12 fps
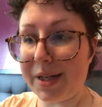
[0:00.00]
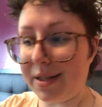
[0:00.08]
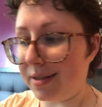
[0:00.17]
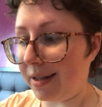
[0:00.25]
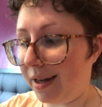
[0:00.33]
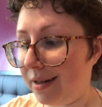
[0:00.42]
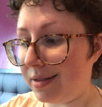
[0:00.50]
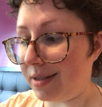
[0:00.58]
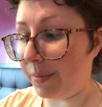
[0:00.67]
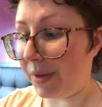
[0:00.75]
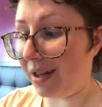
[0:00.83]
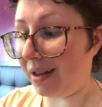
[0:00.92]
because that is
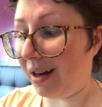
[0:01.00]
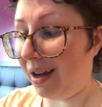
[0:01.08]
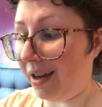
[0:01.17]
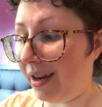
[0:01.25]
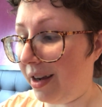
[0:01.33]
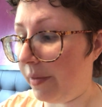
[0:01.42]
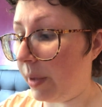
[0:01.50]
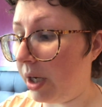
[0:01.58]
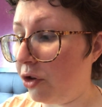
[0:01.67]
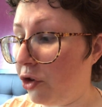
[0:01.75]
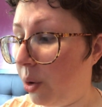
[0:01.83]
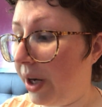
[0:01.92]
something that I have been
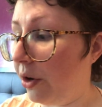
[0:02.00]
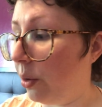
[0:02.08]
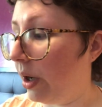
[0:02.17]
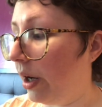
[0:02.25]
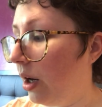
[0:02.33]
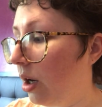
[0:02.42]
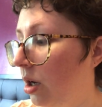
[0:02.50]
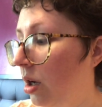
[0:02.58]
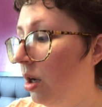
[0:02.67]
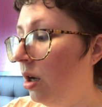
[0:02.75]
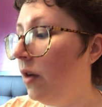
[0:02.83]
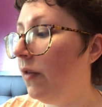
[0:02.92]
enjoying doing
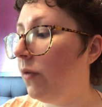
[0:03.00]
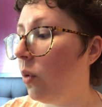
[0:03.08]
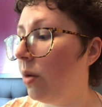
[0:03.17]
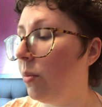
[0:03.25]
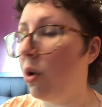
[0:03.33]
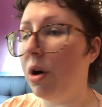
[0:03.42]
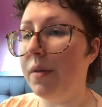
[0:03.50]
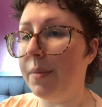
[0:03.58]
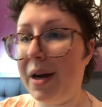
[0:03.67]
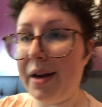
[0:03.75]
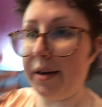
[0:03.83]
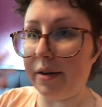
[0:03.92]
for more of
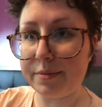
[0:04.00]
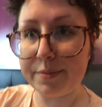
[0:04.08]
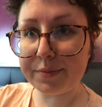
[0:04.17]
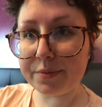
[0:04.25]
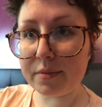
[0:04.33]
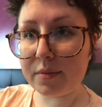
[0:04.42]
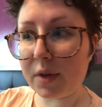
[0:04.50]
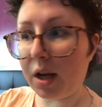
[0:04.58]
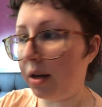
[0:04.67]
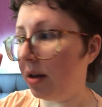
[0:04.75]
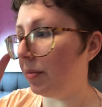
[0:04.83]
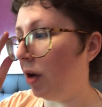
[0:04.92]
my
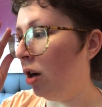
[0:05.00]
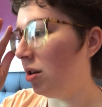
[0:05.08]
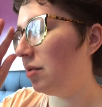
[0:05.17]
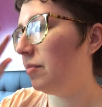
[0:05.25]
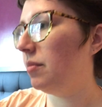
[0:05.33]
art